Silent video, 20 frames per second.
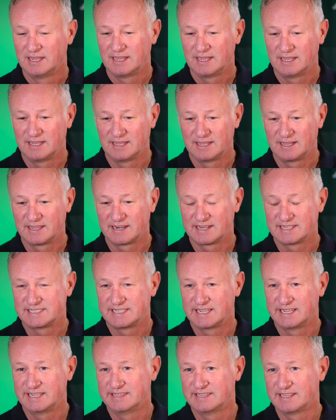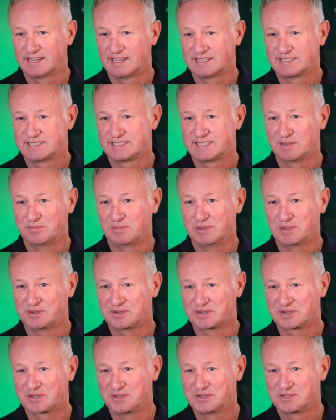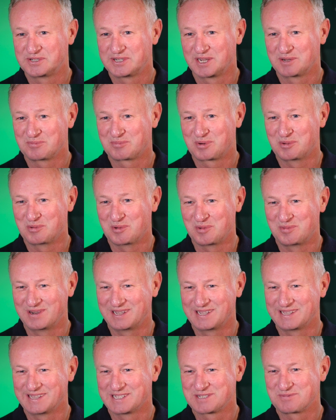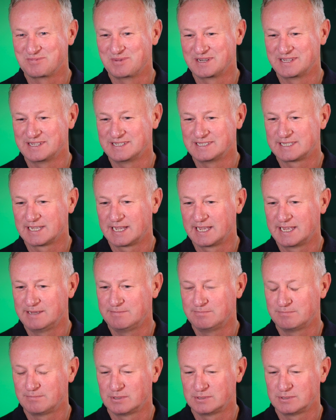had I stayed in that, I'd still be under contract probably at this minute in time,